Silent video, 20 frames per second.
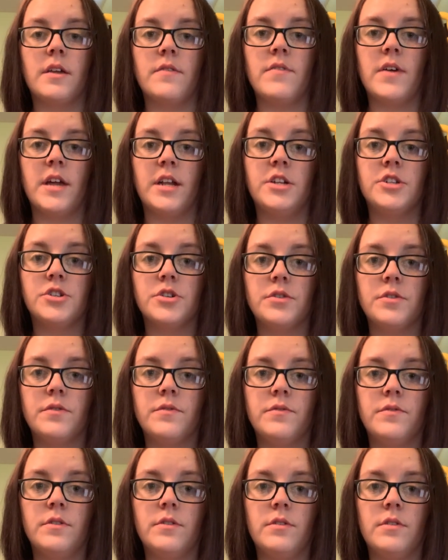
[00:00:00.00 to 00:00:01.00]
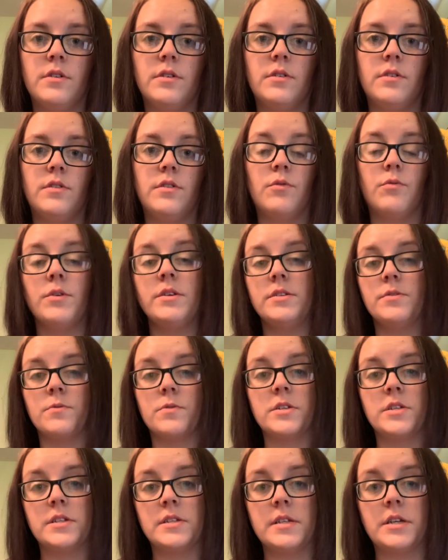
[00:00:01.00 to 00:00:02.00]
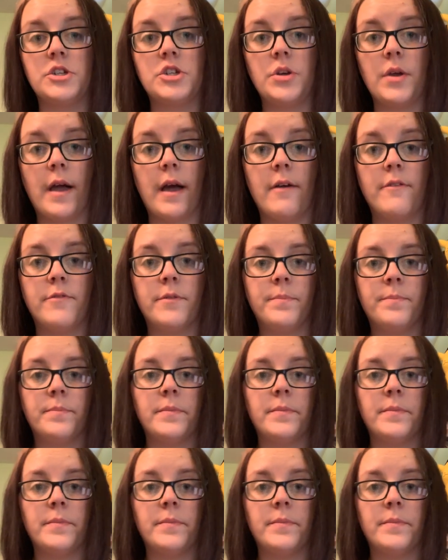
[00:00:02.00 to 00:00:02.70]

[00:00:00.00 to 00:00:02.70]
advantage of the resources that you have.